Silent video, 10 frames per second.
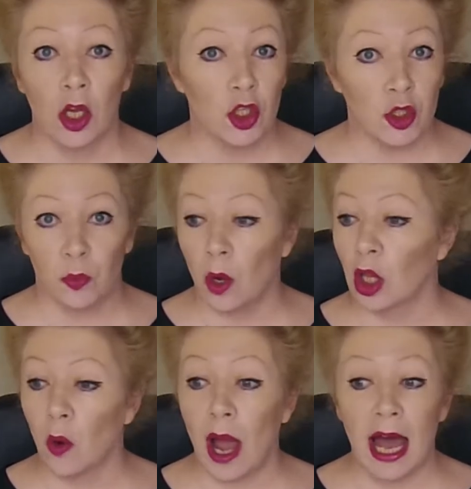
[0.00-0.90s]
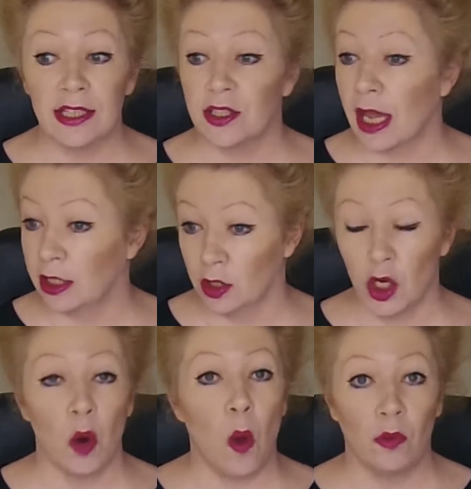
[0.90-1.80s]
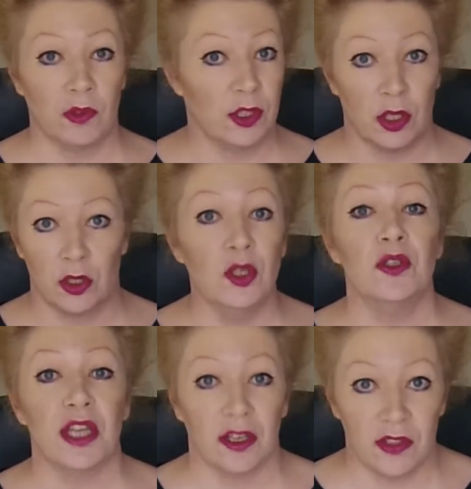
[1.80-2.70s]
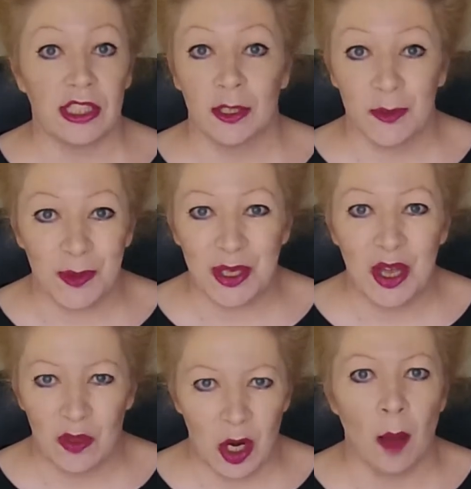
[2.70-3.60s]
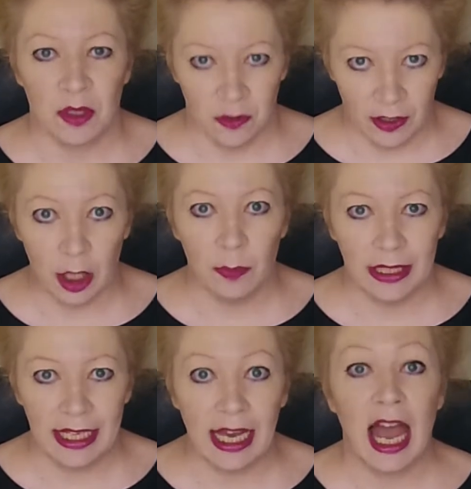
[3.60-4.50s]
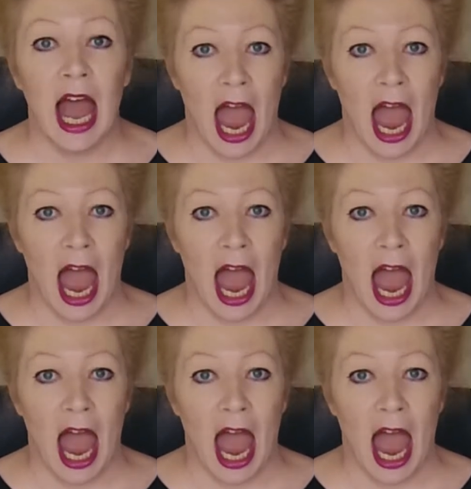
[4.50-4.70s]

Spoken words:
swallow hard, say, you know what, this is a new set of skills that I'm developing here,